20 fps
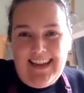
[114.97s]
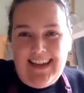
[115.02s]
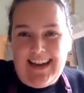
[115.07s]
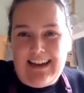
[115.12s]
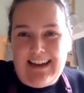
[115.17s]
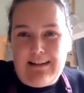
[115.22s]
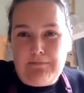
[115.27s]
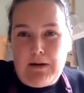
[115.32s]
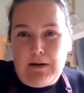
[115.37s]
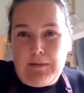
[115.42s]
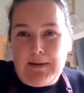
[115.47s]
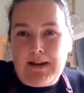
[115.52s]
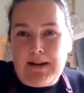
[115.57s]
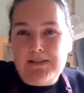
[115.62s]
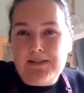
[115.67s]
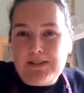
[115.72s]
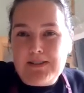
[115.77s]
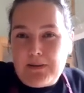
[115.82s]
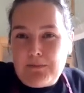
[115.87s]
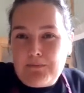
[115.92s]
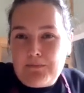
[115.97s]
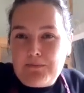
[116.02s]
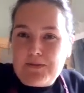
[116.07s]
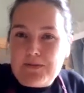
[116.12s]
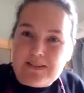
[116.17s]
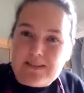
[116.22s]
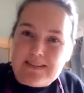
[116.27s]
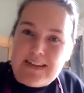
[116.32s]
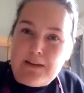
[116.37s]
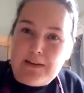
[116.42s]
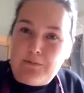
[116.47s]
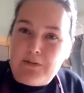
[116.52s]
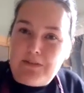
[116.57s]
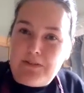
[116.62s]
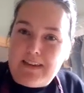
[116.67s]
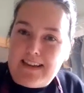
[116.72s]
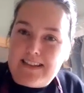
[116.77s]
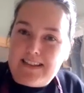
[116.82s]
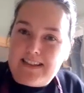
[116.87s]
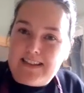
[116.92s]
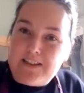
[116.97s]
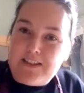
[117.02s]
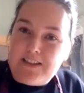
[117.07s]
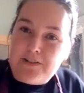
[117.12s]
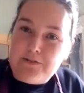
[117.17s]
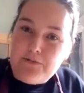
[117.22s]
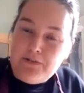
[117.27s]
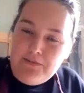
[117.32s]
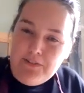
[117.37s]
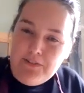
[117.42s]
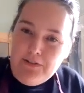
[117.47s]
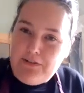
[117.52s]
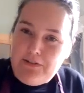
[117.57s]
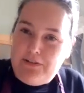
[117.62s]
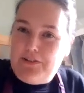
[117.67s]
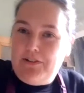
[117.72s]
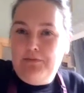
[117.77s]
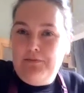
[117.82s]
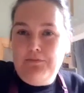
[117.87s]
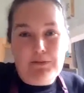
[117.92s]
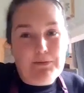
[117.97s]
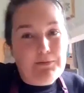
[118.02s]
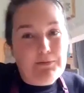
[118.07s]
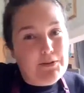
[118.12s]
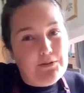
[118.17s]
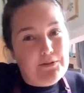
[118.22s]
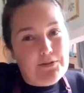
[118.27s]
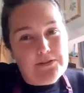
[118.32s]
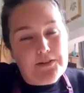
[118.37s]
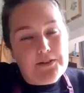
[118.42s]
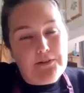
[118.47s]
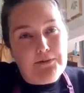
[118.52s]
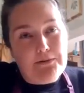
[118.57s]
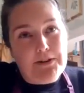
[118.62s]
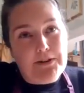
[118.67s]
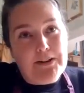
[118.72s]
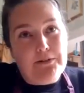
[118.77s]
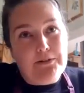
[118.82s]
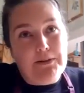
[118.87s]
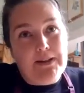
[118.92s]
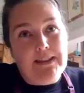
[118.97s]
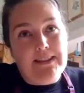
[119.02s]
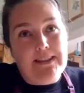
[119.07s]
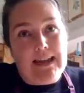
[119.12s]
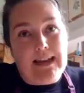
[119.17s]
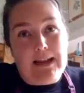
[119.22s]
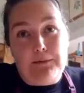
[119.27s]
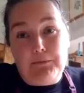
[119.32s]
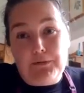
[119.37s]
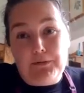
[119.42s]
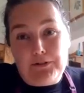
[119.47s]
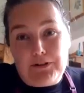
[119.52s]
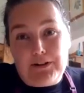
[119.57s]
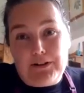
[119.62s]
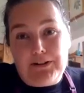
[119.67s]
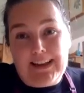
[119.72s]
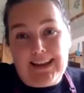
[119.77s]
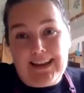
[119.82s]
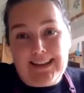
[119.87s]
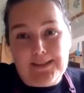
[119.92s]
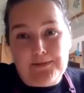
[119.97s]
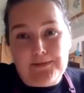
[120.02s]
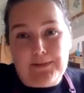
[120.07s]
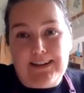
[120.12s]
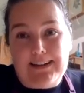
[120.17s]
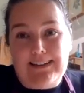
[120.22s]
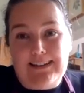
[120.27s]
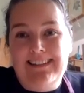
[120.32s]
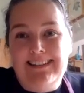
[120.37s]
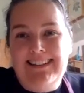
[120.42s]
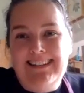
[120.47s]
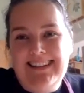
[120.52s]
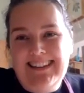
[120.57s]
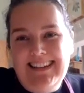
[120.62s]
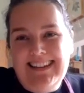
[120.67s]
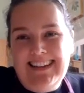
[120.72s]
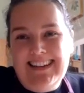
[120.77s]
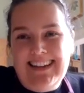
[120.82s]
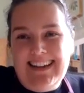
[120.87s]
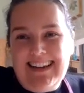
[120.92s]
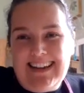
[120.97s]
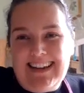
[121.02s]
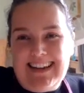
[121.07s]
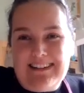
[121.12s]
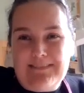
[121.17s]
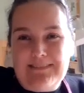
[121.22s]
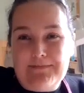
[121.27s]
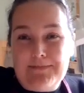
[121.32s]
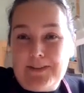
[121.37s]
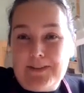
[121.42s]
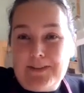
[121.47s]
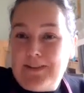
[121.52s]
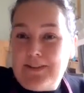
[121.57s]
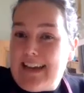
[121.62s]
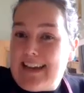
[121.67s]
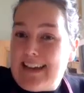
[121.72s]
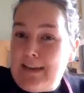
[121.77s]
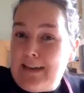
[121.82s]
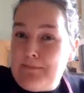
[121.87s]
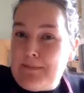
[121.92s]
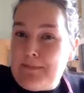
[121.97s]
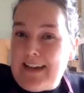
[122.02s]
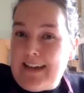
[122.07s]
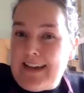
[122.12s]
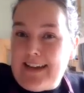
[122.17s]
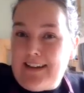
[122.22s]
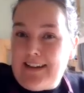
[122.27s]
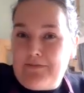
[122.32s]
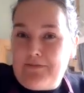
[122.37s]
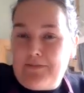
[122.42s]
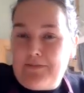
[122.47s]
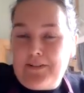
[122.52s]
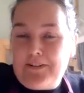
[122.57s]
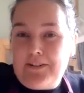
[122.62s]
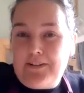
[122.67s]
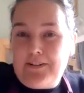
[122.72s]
About some sustainable things to do with food, but we also work with growing as well. So yeah, keep an eye out for